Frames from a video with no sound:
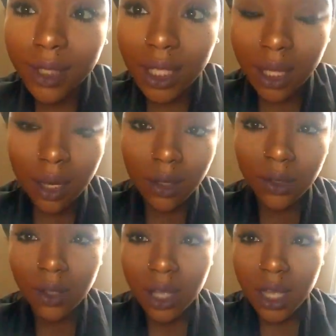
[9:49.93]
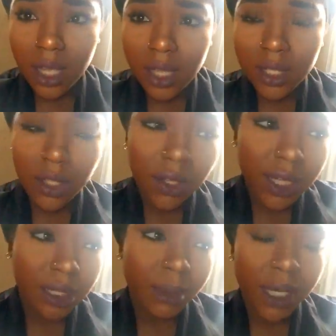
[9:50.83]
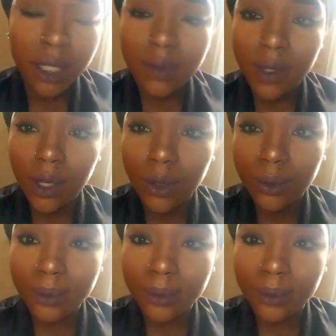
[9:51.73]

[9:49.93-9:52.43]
and i'll see you guys in my next video